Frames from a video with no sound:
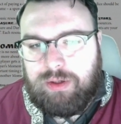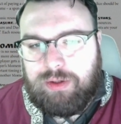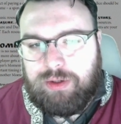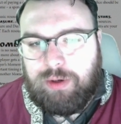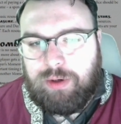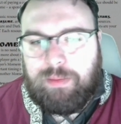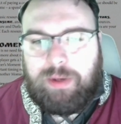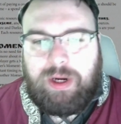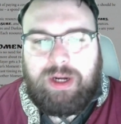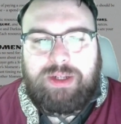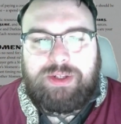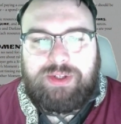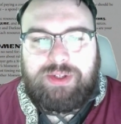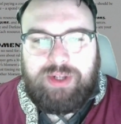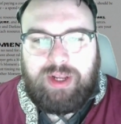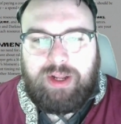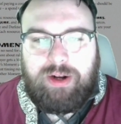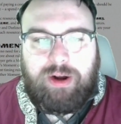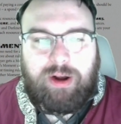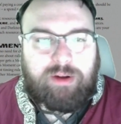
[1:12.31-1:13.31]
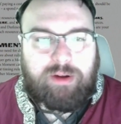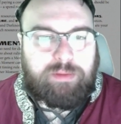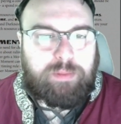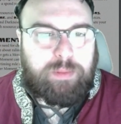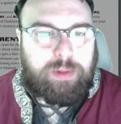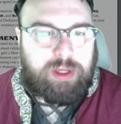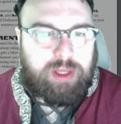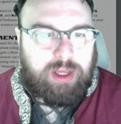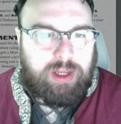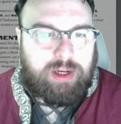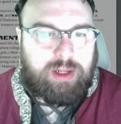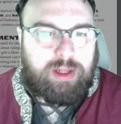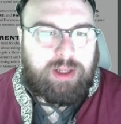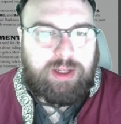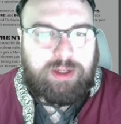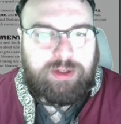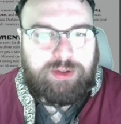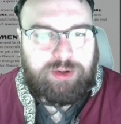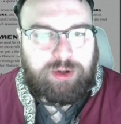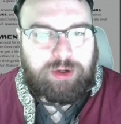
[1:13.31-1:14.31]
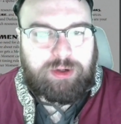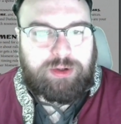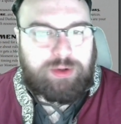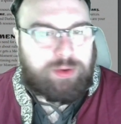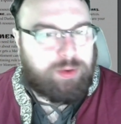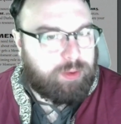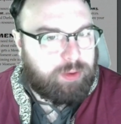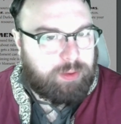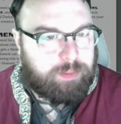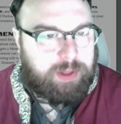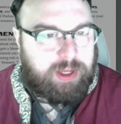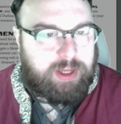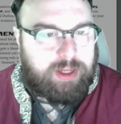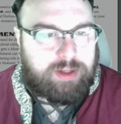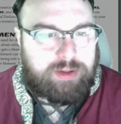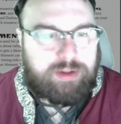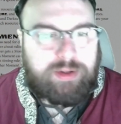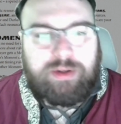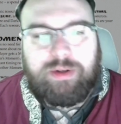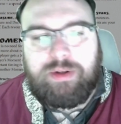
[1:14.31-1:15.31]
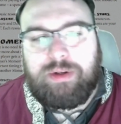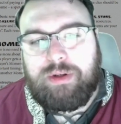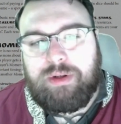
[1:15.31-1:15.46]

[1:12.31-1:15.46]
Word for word: Tomás set off, beginning his search through the maze.